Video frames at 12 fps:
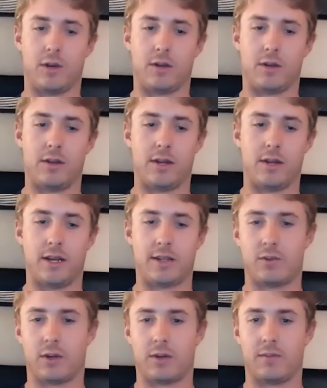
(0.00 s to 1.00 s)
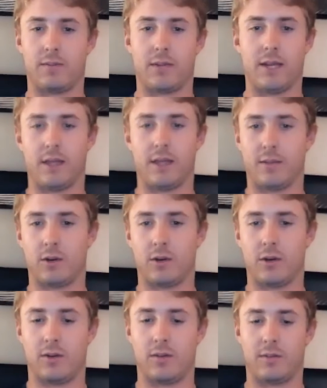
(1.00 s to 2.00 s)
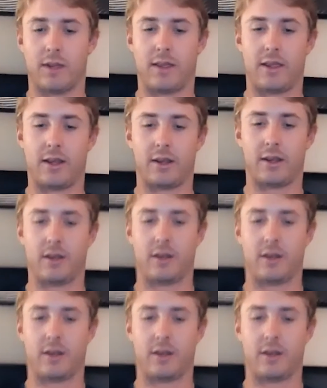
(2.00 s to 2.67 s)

The next, we're hitting the ball well. I think